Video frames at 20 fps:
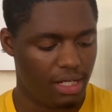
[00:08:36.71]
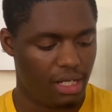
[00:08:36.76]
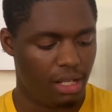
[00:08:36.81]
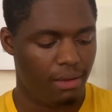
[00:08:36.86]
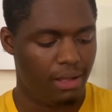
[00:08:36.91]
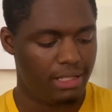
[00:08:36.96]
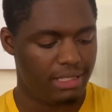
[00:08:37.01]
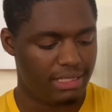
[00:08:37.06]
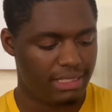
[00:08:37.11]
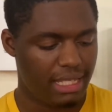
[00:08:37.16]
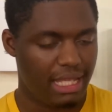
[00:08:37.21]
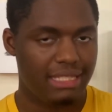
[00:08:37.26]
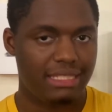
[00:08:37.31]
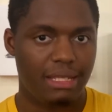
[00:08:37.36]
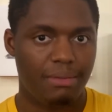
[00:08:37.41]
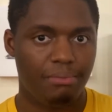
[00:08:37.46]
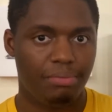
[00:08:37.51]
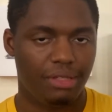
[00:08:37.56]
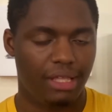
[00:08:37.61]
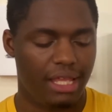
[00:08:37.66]

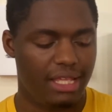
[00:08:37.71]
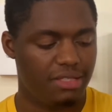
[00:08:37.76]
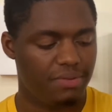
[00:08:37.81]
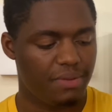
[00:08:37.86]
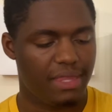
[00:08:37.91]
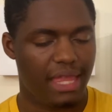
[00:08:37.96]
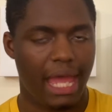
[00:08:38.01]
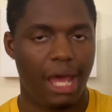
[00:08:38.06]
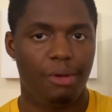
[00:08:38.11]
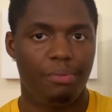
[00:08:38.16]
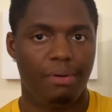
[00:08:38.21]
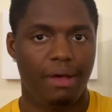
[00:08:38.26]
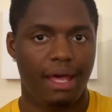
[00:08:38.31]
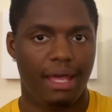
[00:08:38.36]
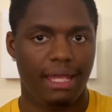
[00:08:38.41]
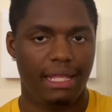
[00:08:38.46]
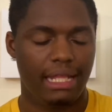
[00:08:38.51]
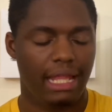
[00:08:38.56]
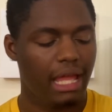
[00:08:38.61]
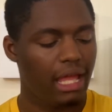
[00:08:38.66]
It's in place with the
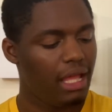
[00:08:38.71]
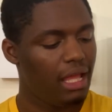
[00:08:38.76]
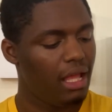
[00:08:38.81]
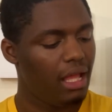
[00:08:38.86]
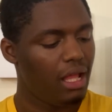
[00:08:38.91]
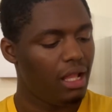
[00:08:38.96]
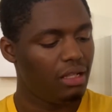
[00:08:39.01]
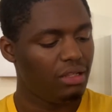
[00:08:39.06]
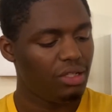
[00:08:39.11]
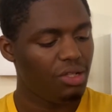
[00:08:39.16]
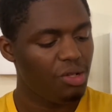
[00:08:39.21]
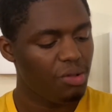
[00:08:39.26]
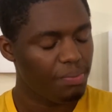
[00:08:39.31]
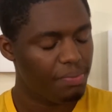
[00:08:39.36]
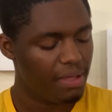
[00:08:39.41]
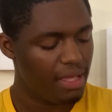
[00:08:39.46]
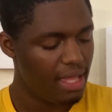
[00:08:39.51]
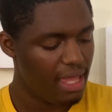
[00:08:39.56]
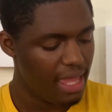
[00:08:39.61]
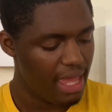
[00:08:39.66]
Alpine Loop.